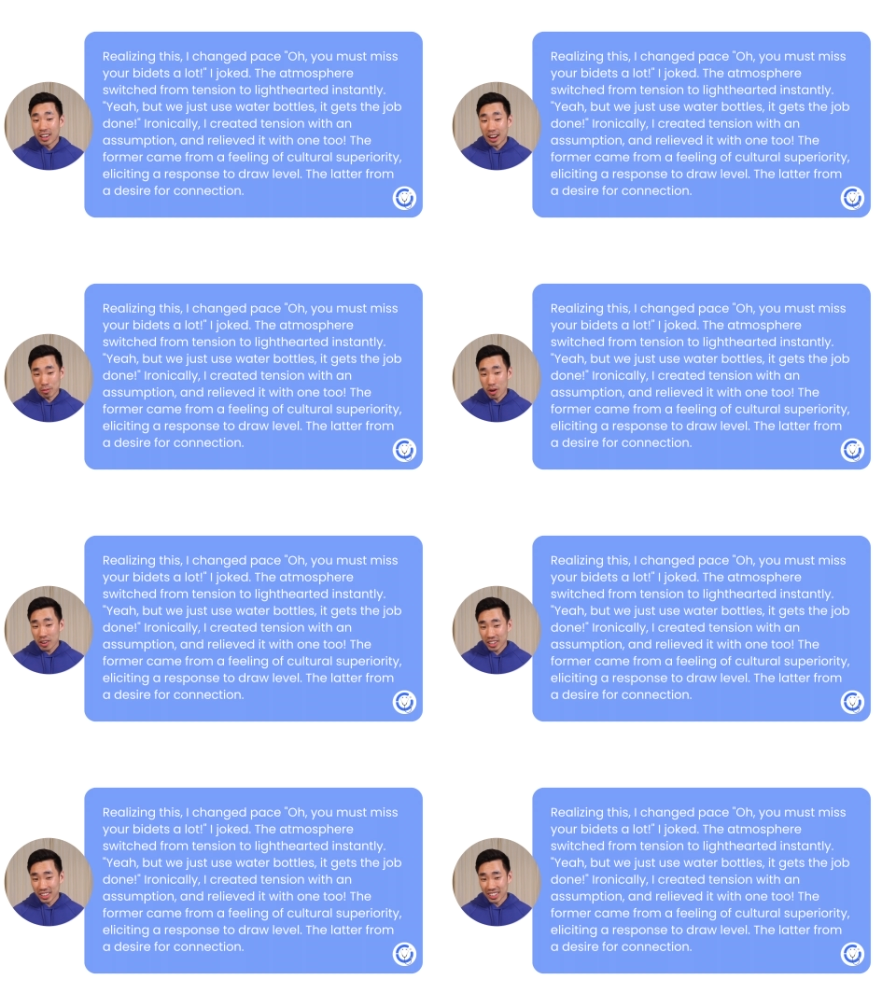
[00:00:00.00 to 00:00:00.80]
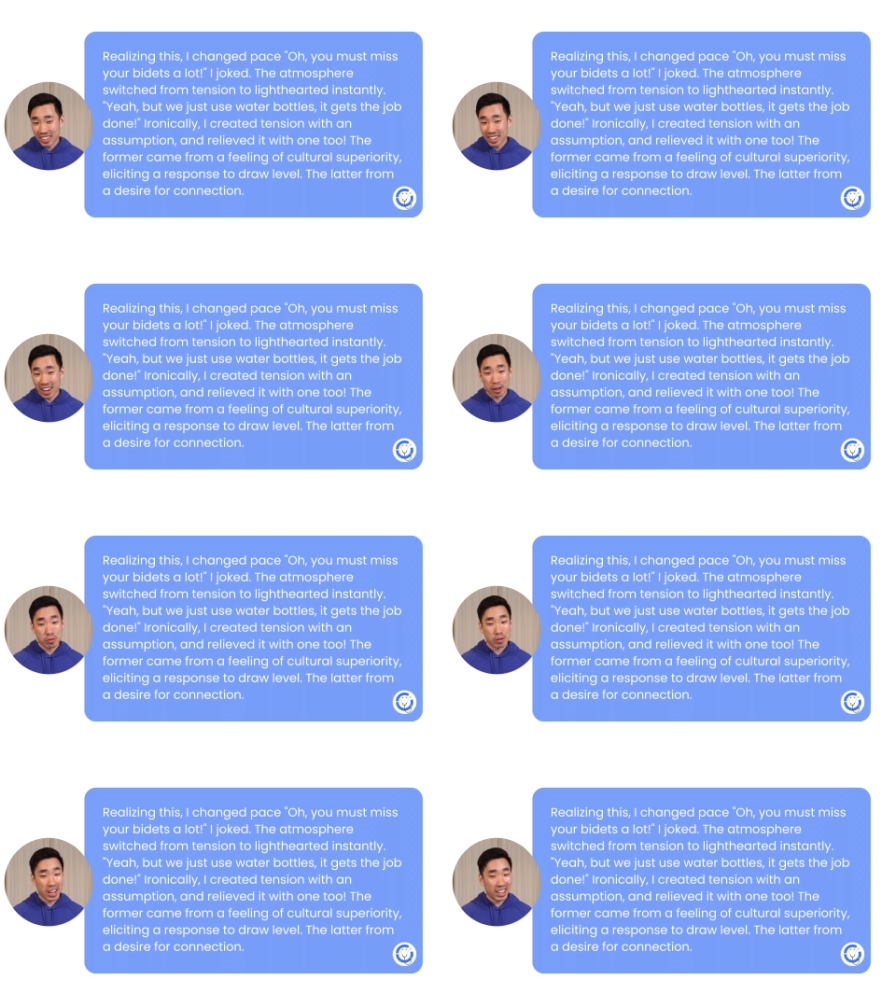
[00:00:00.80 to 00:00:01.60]
Ironically, I
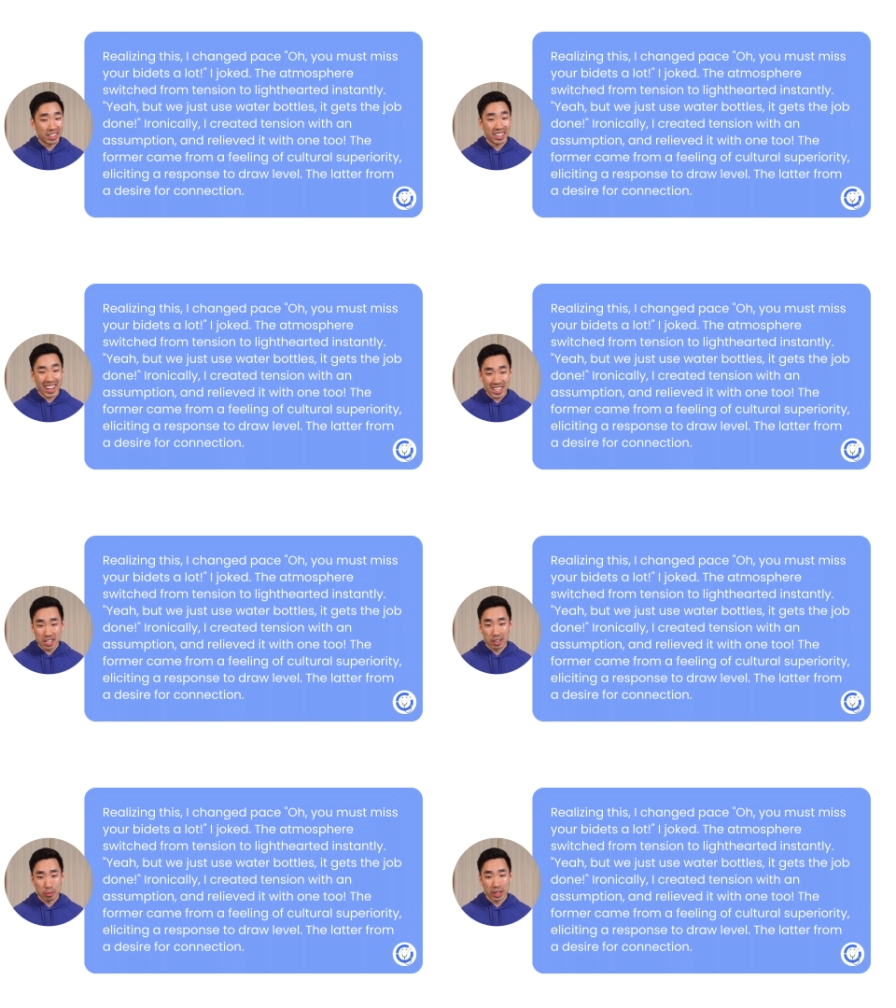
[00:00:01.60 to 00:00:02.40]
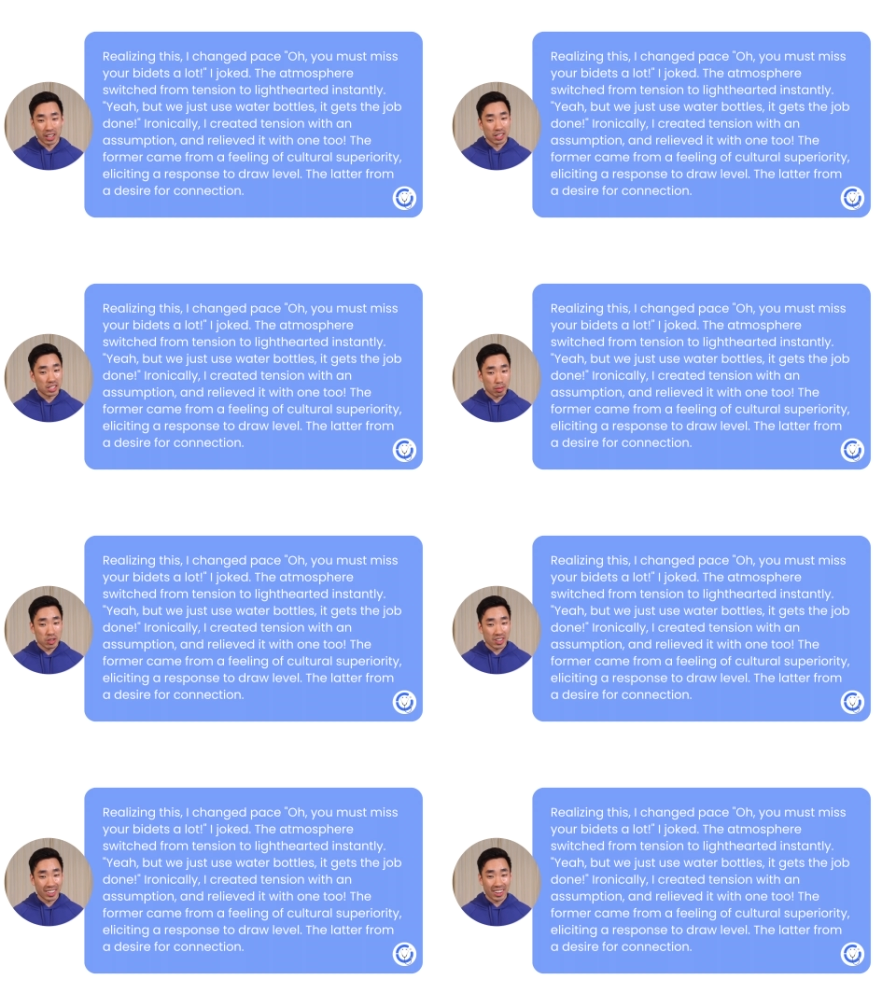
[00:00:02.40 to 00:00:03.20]
created tension with an
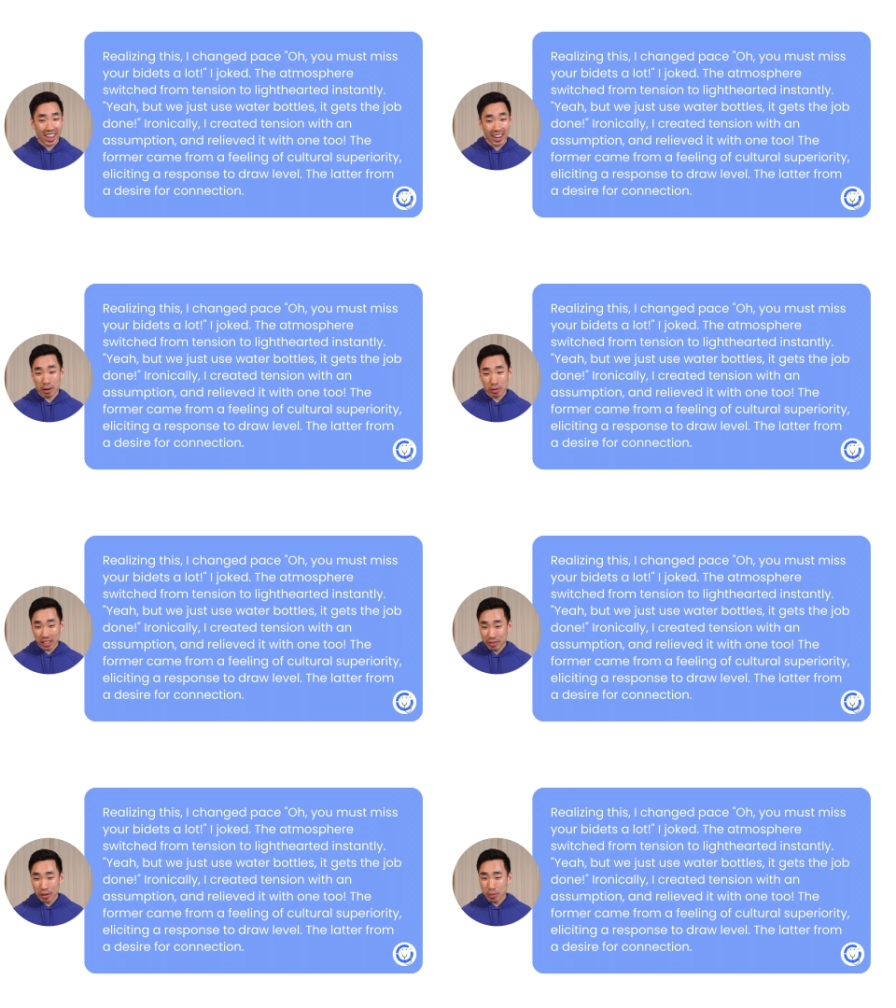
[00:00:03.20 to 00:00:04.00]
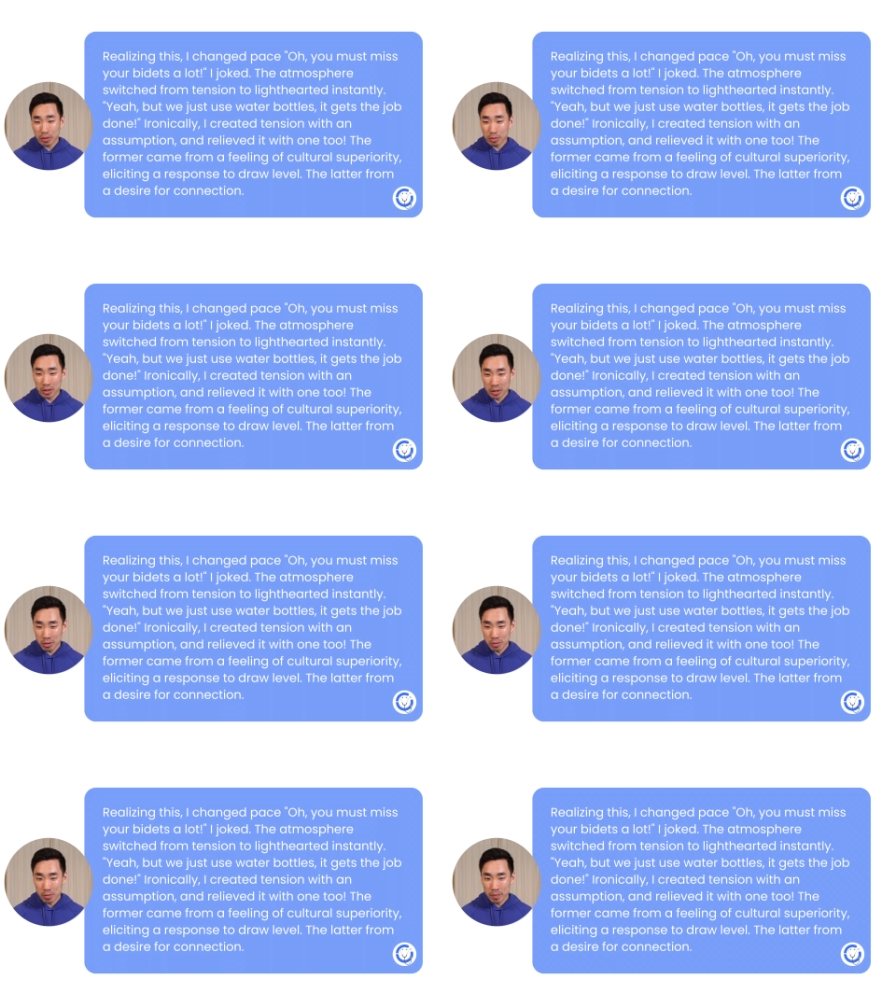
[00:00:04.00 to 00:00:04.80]
assumption, and I relieved it with one
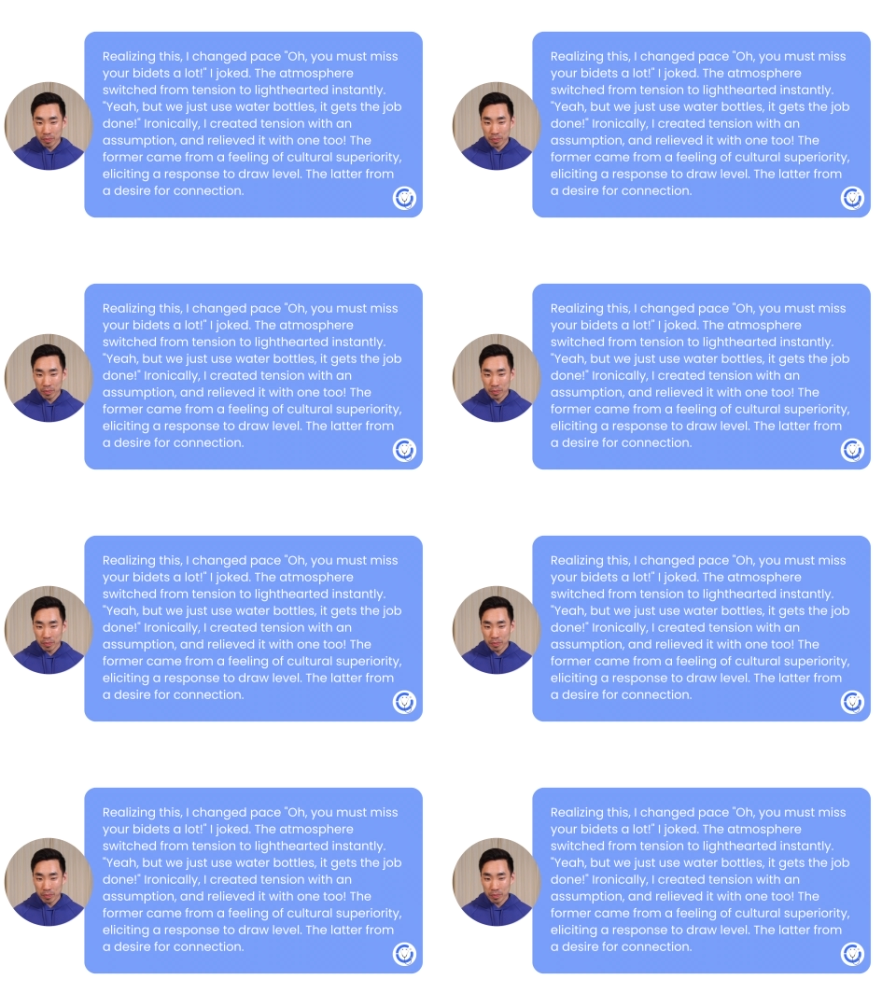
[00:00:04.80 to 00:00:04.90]
too.